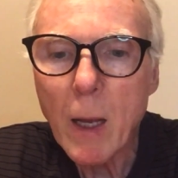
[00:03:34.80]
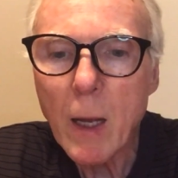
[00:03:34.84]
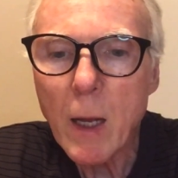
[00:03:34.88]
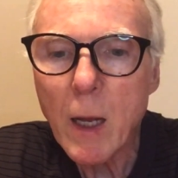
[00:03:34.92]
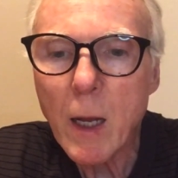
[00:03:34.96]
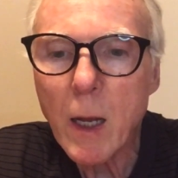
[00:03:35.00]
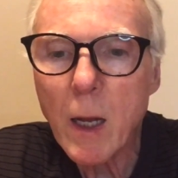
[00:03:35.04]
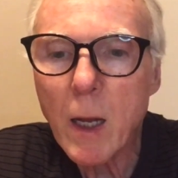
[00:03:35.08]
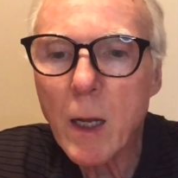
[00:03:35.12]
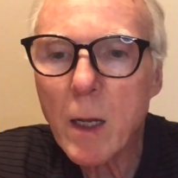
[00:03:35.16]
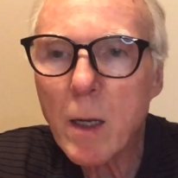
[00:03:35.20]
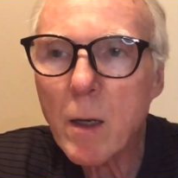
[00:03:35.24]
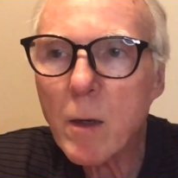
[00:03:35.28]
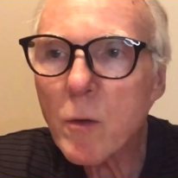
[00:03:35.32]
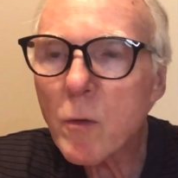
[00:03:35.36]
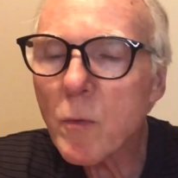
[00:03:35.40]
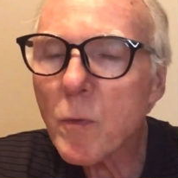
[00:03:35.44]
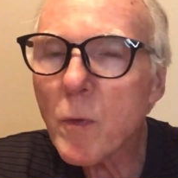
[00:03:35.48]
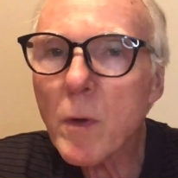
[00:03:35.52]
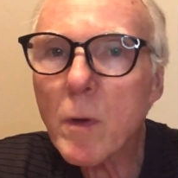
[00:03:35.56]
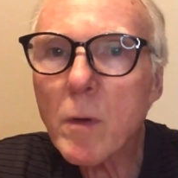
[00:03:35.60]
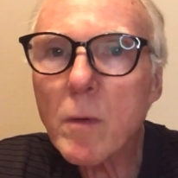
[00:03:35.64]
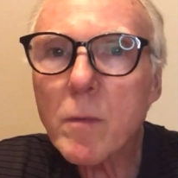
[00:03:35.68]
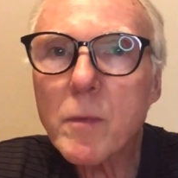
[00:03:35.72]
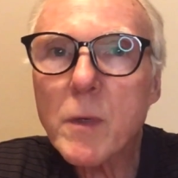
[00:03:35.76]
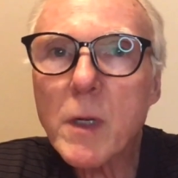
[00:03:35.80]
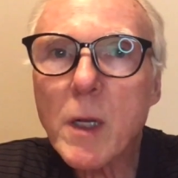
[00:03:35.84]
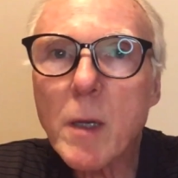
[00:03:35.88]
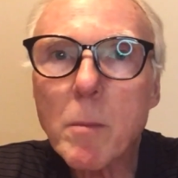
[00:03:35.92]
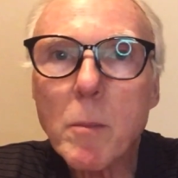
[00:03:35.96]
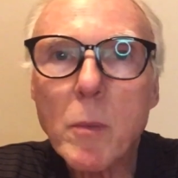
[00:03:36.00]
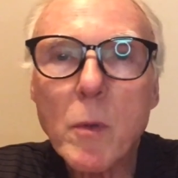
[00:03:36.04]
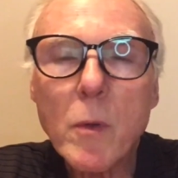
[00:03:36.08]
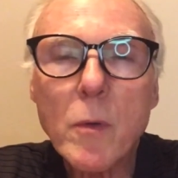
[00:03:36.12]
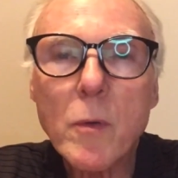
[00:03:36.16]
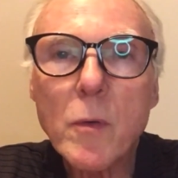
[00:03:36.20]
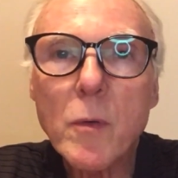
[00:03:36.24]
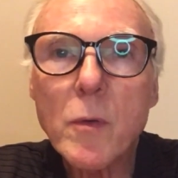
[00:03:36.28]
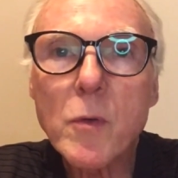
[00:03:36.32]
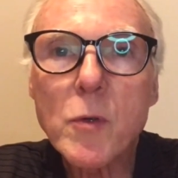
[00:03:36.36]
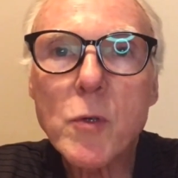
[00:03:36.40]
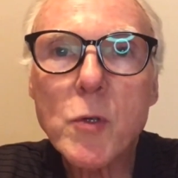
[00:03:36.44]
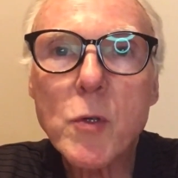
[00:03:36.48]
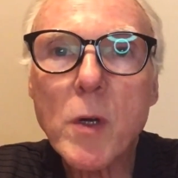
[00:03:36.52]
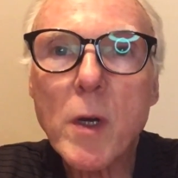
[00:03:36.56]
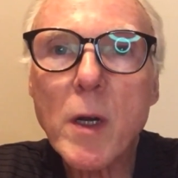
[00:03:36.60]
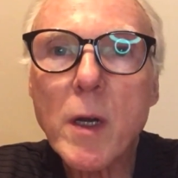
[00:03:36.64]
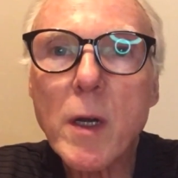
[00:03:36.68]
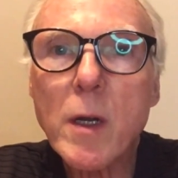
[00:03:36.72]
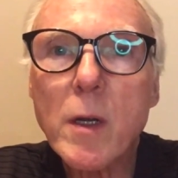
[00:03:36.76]
And it's full of temples and
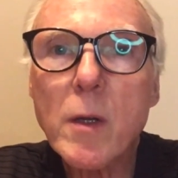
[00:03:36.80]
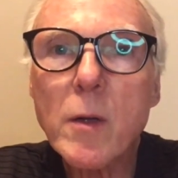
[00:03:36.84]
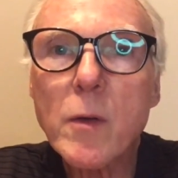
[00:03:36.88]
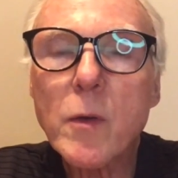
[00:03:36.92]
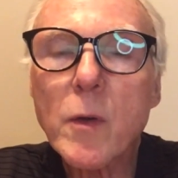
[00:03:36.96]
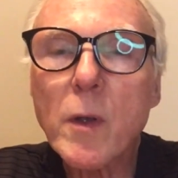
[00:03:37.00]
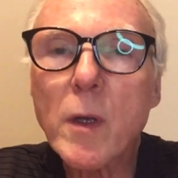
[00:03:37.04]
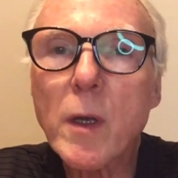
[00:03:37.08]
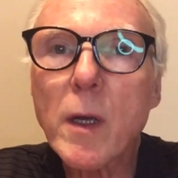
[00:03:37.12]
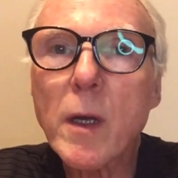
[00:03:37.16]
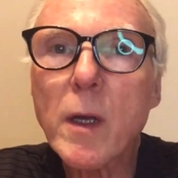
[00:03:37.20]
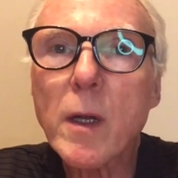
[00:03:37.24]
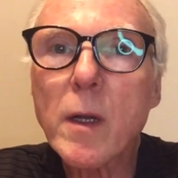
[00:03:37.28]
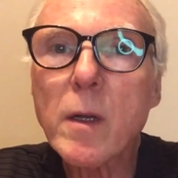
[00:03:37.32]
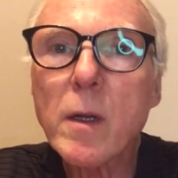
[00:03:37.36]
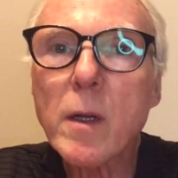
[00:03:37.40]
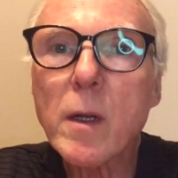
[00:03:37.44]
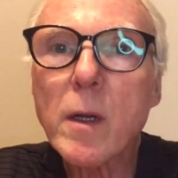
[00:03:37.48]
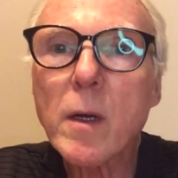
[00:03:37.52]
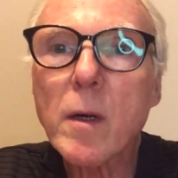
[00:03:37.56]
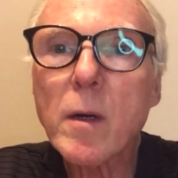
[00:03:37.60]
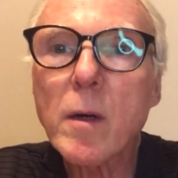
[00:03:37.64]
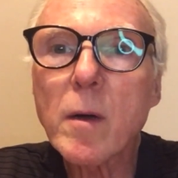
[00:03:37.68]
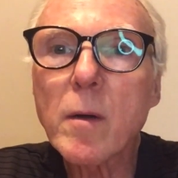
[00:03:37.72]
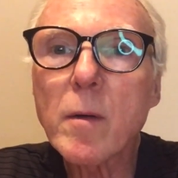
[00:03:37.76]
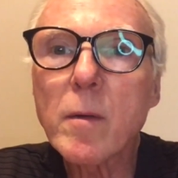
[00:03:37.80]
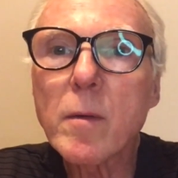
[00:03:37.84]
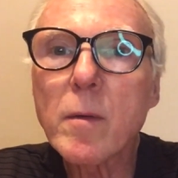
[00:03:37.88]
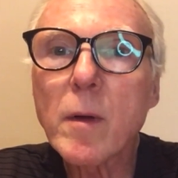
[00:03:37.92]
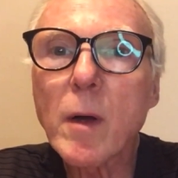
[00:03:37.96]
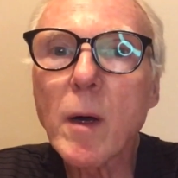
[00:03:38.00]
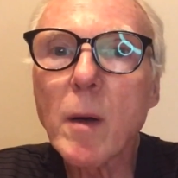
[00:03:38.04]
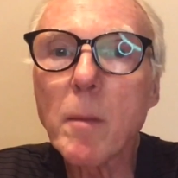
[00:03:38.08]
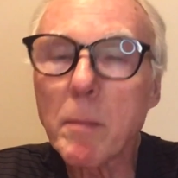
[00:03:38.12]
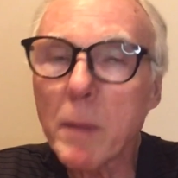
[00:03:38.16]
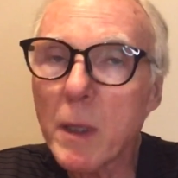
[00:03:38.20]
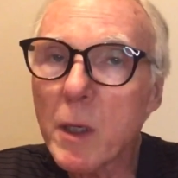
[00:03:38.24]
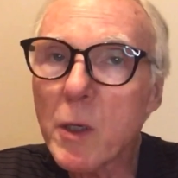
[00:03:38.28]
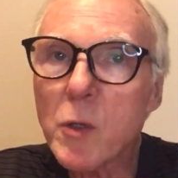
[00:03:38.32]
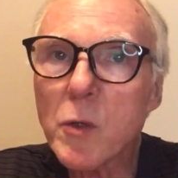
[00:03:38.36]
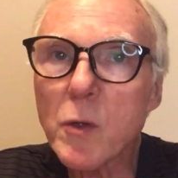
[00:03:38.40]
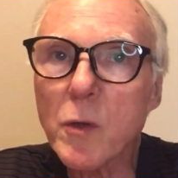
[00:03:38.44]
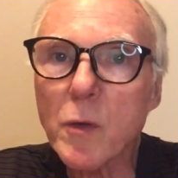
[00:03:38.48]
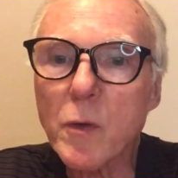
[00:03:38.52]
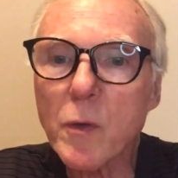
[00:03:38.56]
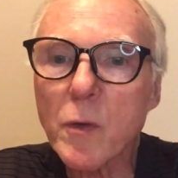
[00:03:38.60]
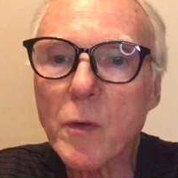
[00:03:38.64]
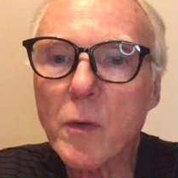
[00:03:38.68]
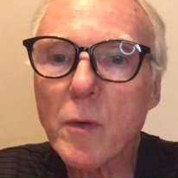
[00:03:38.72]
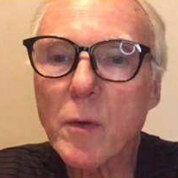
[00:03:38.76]
shrines and
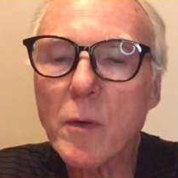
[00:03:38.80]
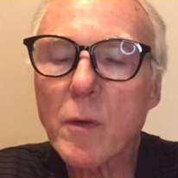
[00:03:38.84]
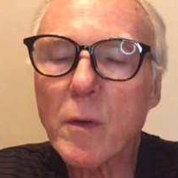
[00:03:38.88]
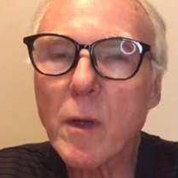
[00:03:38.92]
beaches.